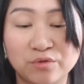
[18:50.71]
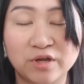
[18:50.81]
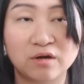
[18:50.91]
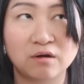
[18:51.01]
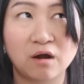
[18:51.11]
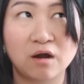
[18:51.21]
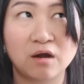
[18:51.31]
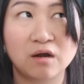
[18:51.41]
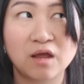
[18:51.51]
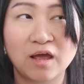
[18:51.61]
There
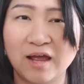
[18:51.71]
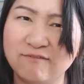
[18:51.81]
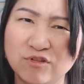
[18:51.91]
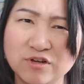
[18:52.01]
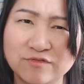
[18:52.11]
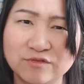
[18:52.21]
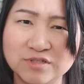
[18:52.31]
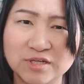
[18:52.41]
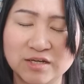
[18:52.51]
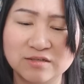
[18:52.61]
are, I've looked for
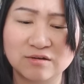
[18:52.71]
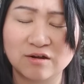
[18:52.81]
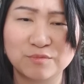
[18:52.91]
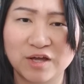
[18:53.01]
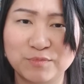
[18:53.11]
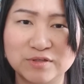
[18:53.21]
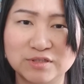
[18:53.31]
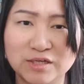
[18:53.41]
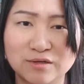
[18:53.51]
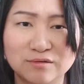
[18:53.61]
studies on plant-based
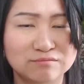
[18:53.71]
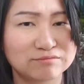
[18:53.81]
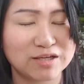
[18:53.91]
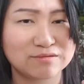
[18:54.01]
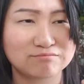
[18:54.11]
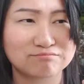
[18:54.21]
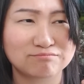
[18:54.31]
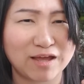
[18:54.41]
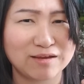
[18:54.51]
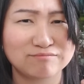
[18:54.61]
keto, like
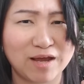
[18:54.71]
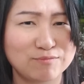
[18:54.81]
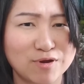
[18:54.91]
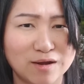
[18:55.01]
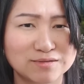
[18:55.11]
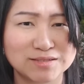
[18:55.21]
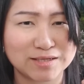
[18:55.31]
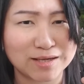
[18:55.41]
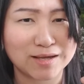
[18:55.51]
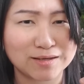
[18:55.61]
I, am not
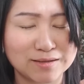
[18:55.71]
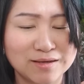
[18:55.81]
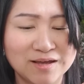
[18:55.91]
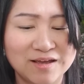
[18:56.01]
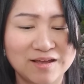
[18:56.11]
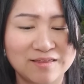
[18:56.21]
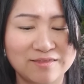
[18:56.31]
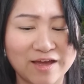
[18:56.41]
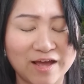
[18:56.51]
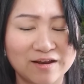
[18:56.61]
seeing any
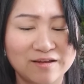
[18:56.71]
that